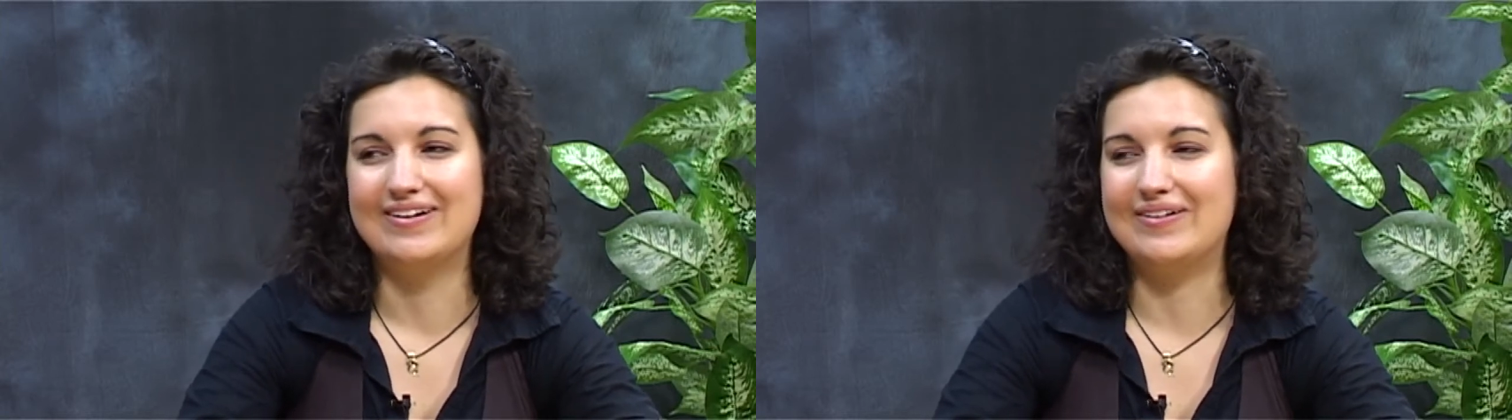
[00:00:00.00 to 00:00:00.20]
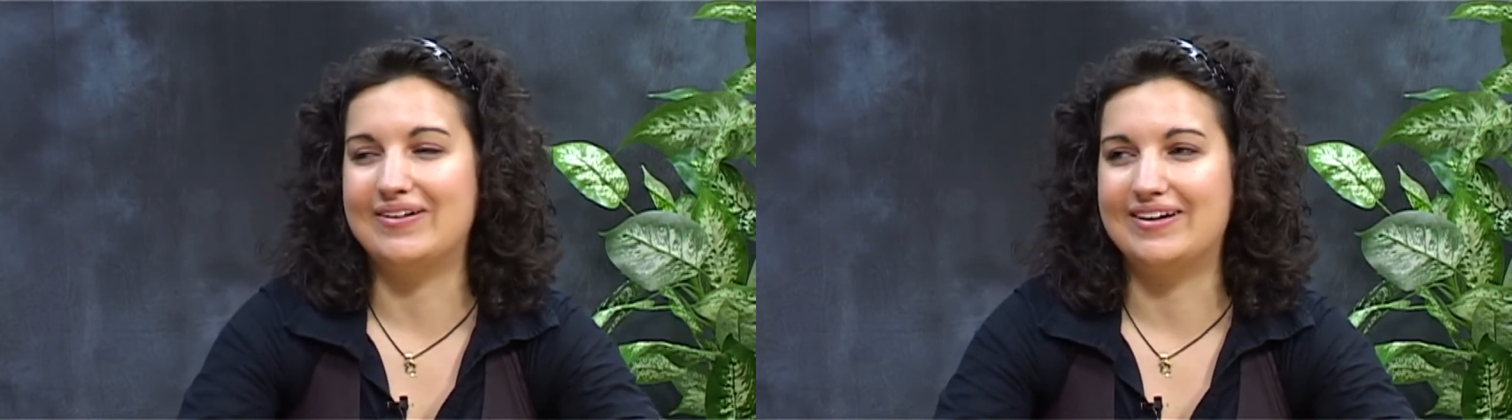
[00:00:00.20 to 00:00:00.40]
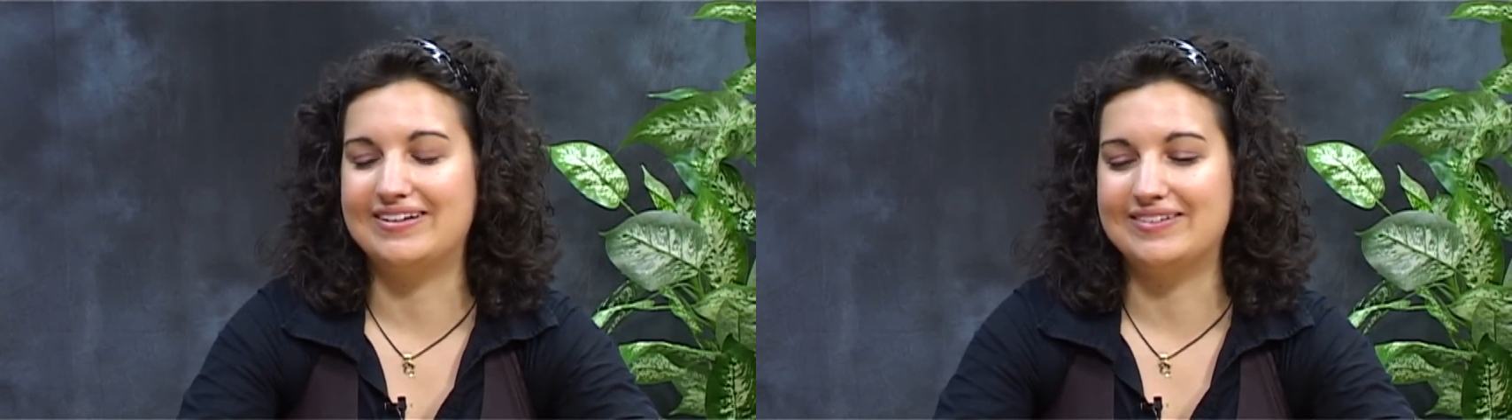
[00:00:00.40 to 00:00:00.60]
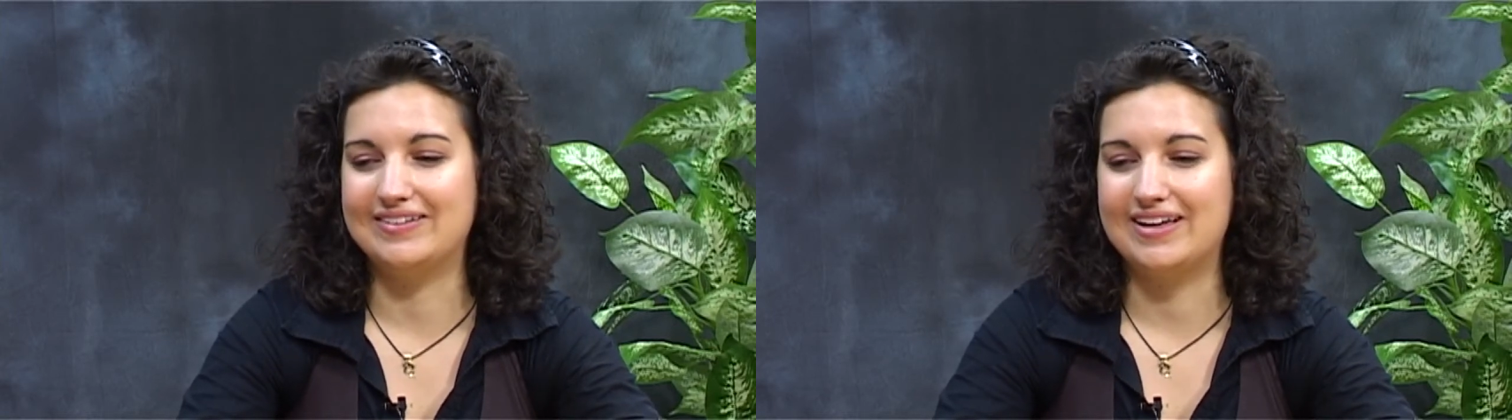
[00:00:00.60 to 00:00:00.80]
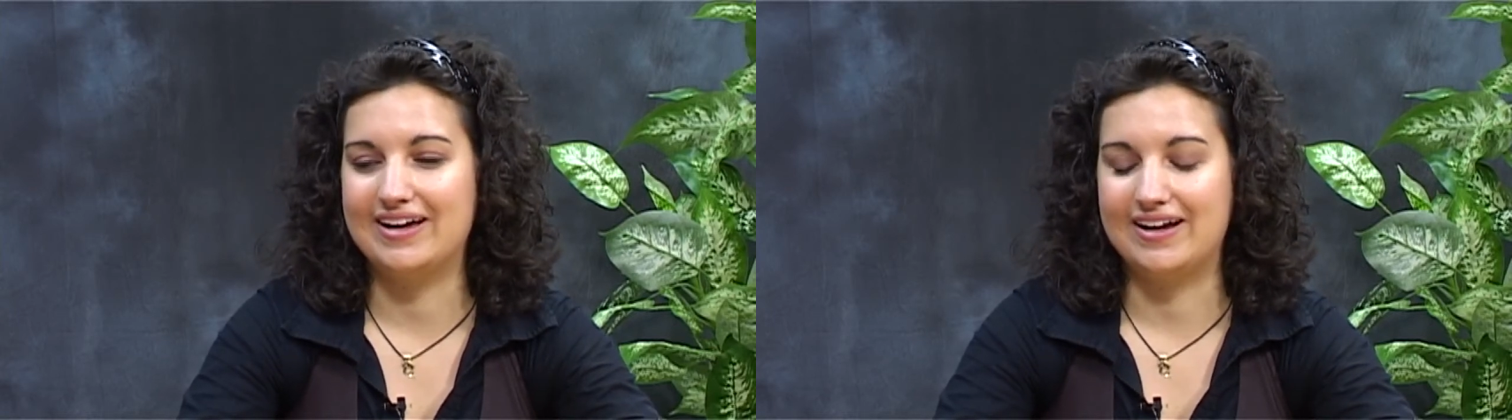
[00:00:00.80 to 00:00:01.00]
or
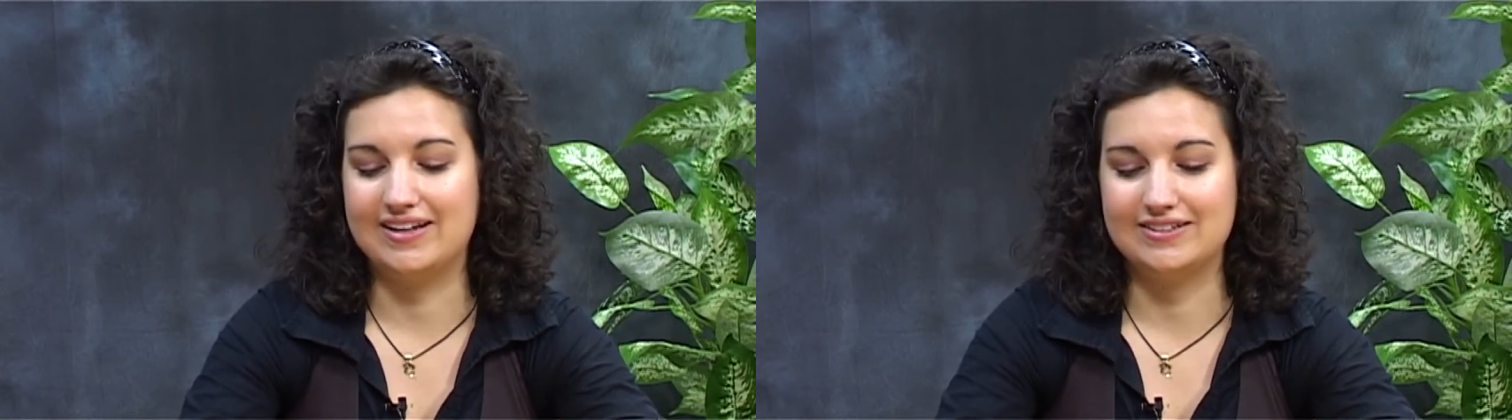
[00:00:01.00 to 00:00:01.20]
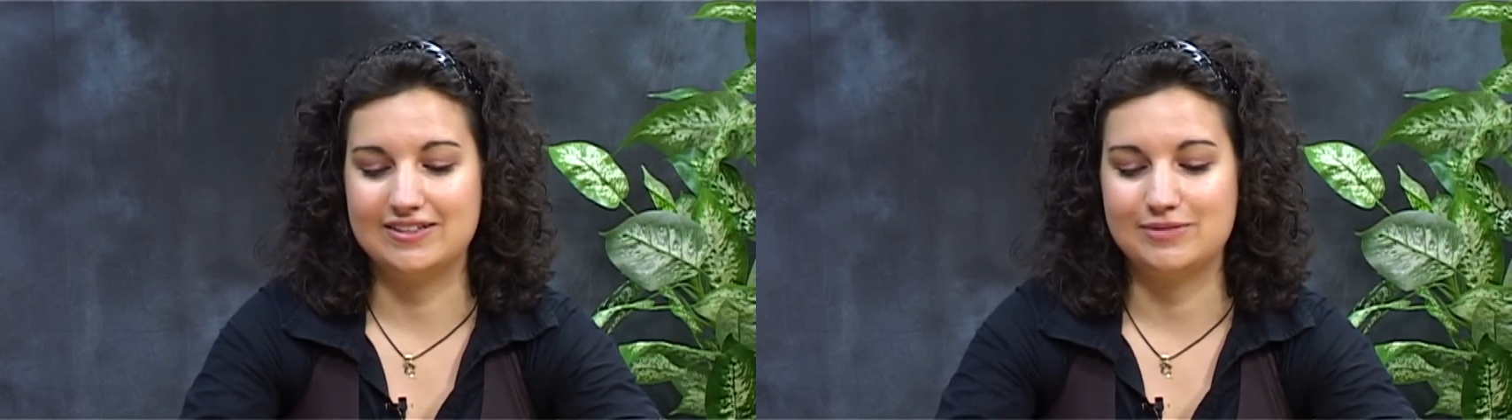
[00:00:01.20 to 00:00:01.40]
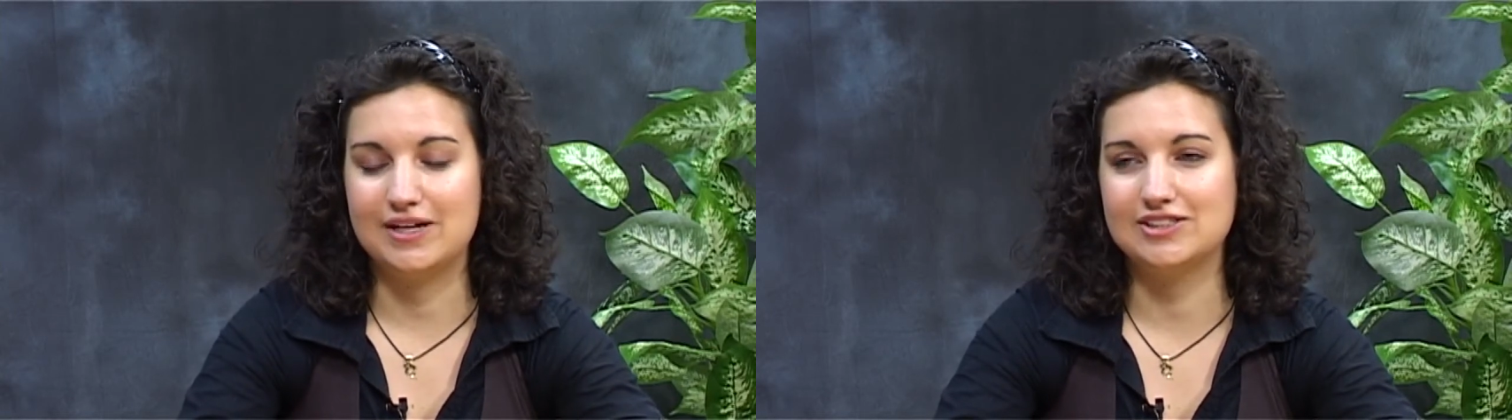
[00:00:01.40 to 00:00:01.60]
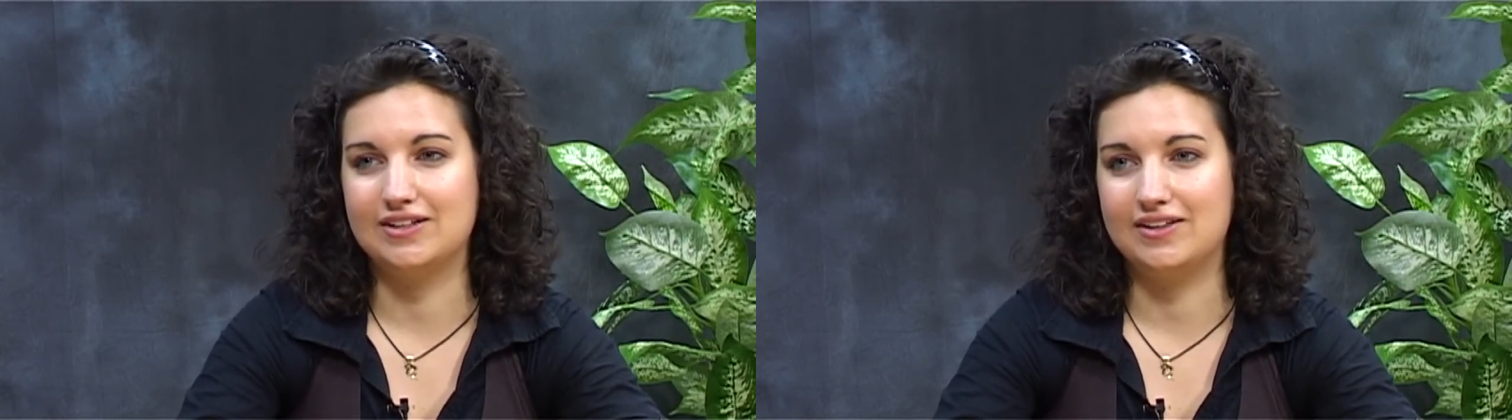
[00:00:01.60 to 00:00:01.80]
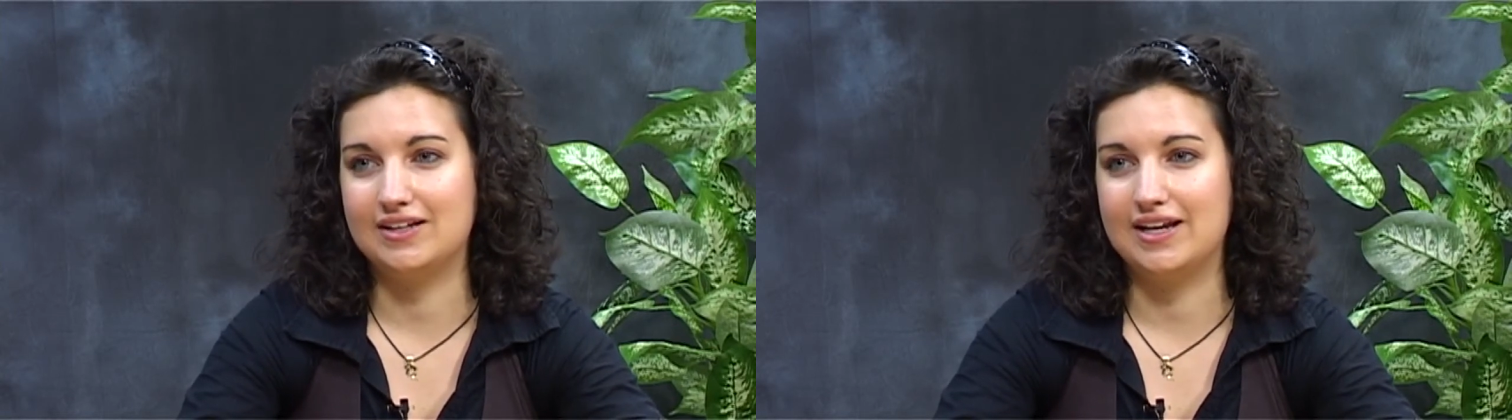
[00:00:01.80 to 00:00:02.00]
yeah, and
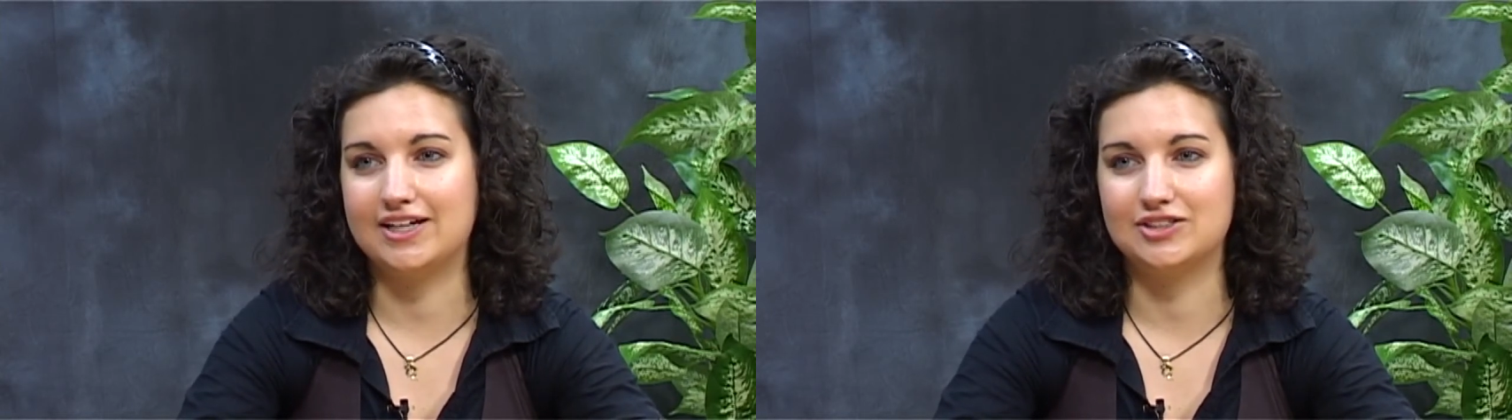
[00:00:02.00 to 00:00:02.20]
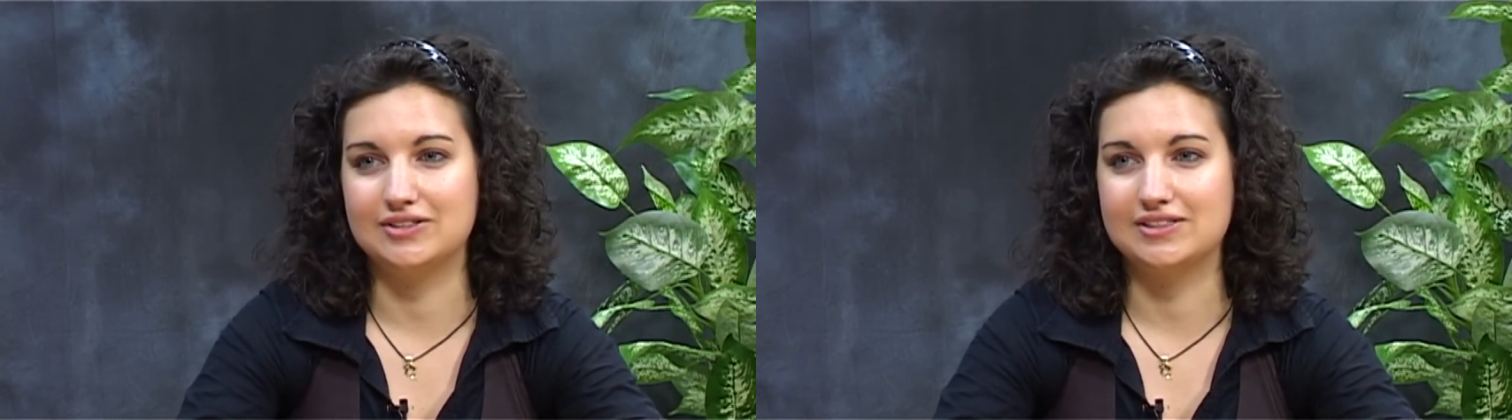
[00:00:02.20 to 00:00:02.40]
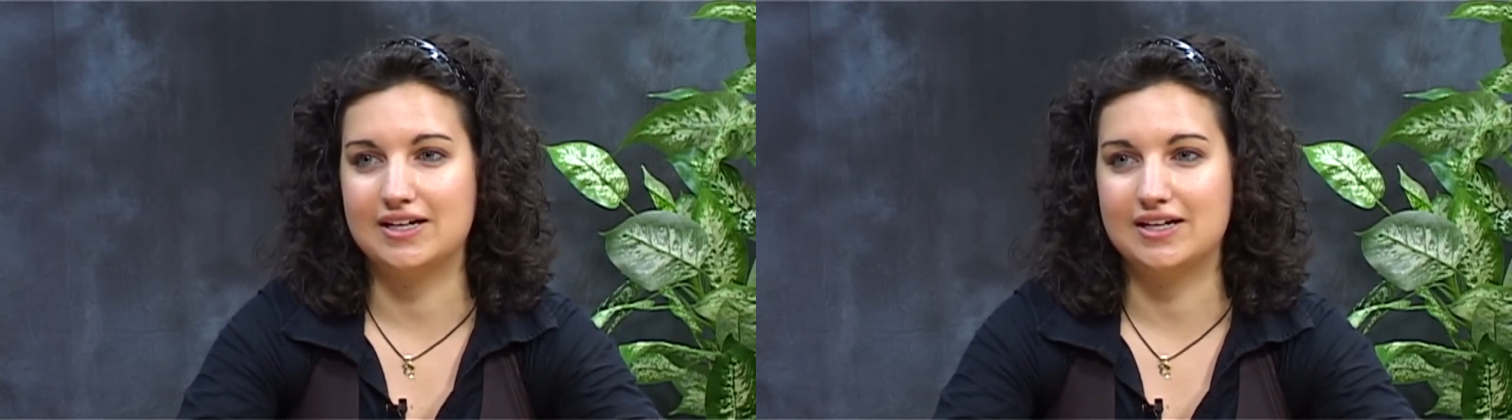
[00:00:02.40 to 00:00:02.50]
especially the lectures